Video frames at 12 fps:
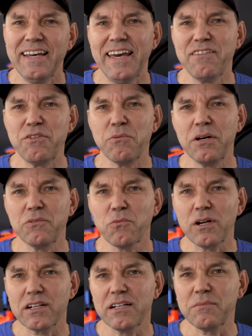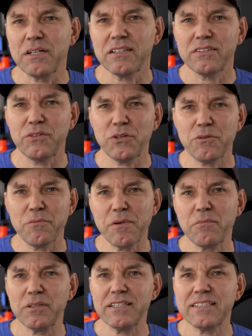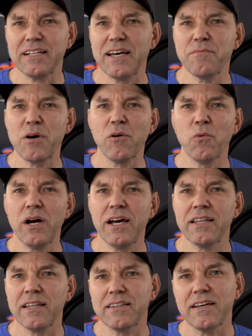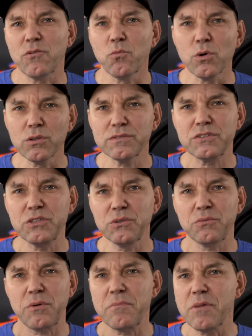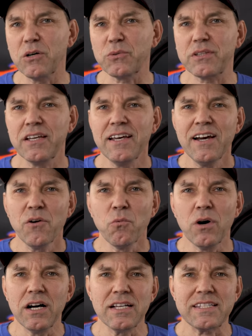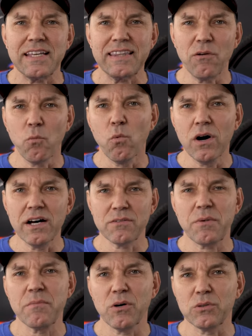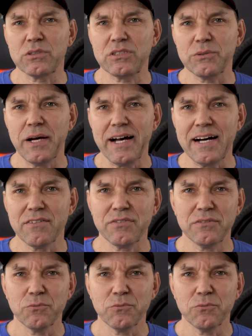Hey everyone, welcome. Do you remember the time when the Wolf Tooth remote was the one remote to have?